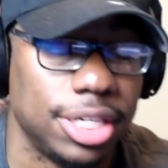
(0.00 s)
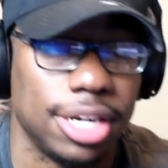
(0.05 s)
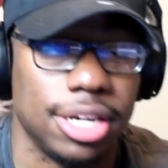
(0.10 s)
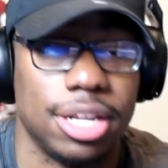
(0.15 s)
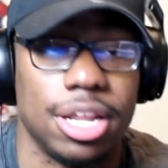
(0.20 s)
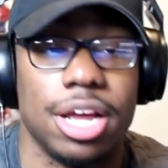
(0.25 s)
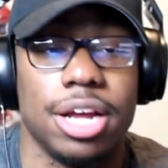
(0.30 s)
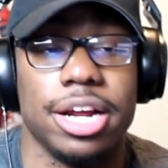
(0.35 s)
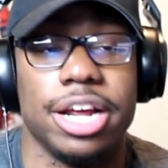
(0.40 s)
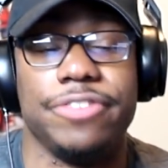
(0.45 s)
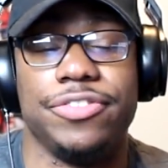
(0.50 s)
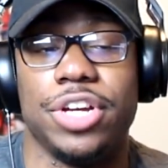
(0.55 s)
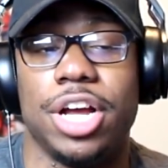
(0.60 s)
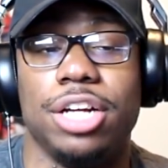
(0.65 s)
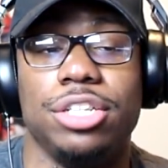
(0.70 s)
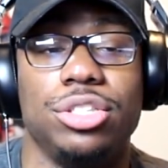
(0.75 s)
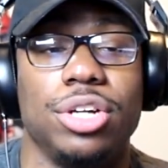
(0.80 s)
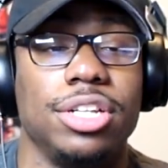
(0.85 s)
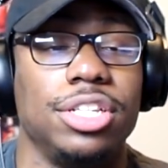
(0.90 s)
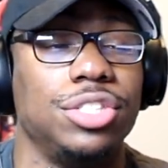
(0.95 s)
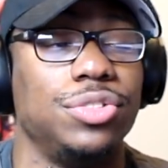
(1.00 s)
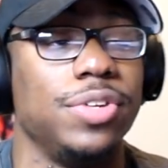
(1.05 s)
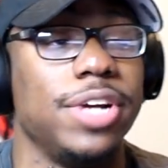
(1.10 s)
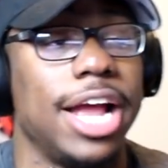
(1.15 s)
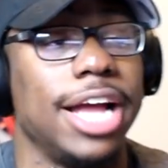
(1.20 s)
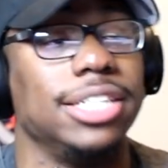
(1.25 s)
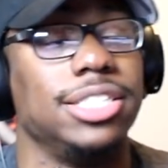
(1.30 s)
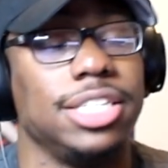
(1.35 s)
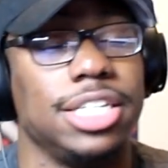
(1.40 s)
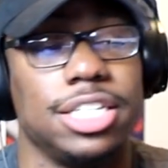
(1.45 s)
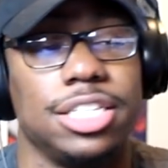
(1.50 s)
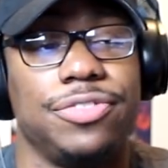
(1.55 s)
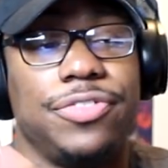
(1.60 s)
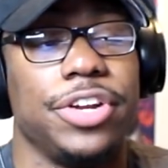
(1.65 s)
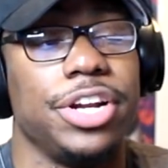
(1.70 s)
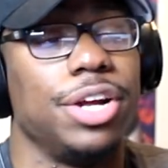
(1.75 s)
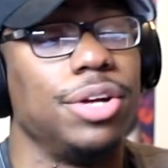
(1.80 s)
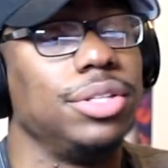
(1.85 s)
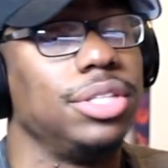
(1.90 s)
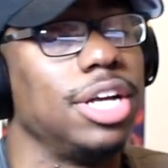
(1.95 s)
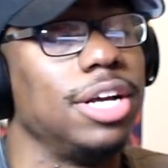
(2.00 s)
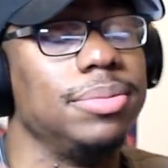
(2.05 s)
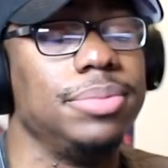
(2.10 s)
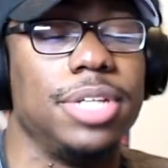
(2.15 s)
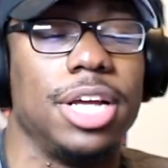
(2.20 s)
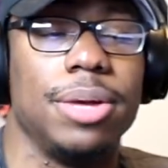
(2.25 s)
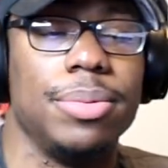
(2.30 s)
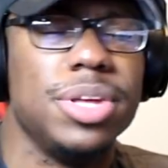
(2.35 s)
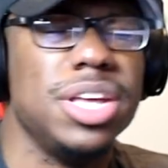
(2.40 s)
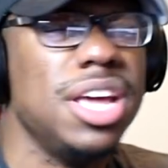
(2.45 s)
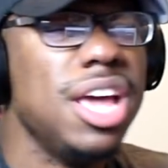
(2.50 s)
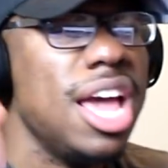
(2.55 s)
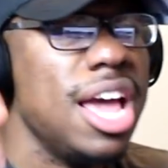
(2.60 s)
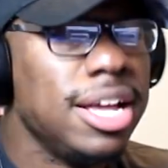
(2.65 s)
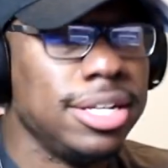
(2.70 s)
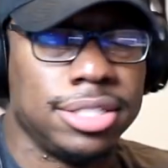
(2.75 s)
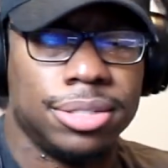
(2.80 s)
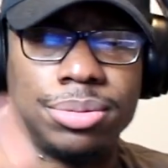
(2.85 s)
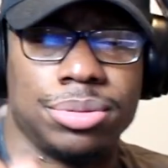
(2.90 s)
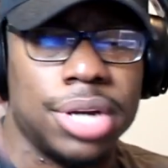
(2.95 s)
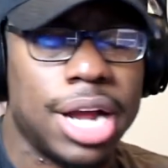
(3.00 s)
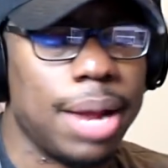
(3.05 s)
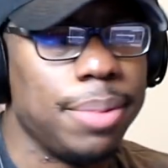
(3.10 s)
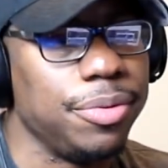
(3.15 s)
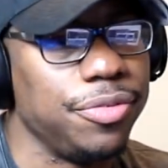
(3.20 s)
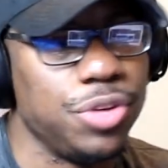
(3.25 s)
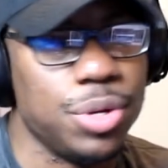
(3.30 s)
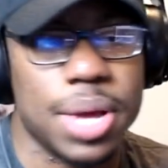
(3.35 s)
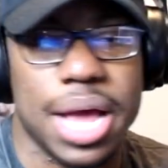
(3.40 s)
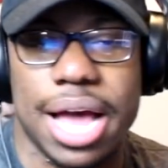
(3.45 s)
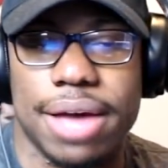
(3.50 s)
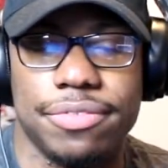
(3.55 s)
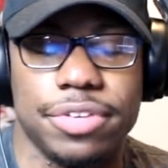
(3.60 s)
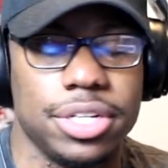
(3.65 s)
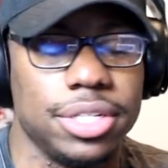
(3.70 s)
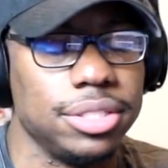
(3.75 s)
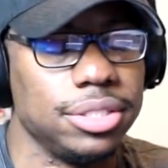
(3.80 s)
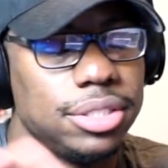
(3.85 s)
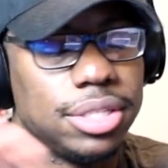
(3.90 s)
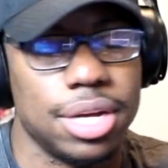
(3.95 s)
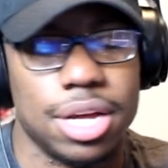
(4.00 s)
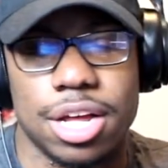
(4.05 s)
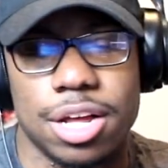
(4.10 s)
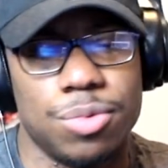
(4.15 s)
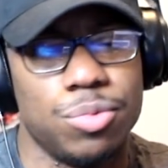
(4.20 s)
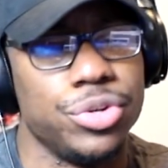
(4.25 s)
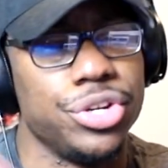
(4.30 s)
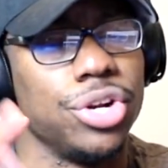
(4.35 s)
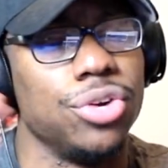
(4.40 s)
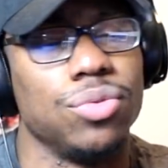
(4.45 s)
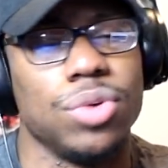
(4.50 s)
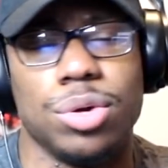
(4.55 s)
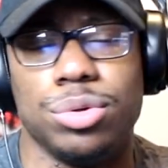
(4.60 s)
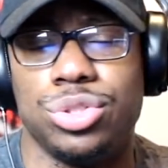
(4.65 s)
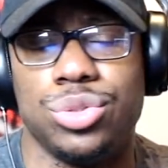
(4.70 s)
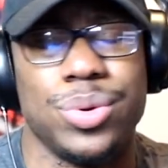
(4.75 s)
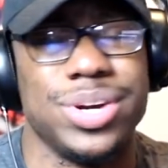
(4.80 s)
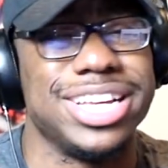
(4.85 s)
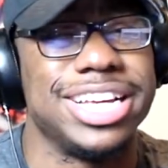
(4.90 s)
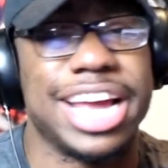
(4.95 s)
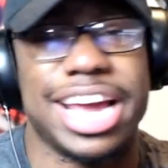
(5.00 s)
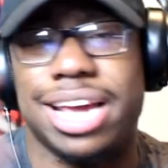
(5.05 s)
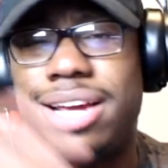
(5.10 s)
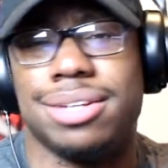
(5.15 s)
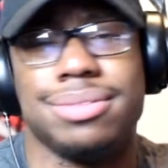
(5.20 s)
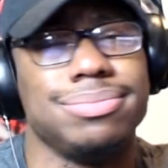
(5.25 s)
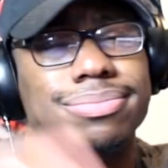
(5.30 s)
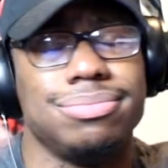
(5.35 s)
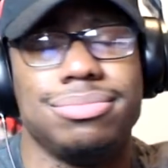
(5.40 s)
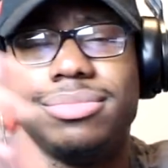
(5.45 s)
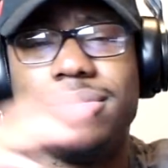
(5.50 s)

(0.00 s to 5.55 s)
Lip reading: So, look, if y'all enjoyed this reaction, give this video a thumbs up. Subscribe if you haven't. We on the road 20K.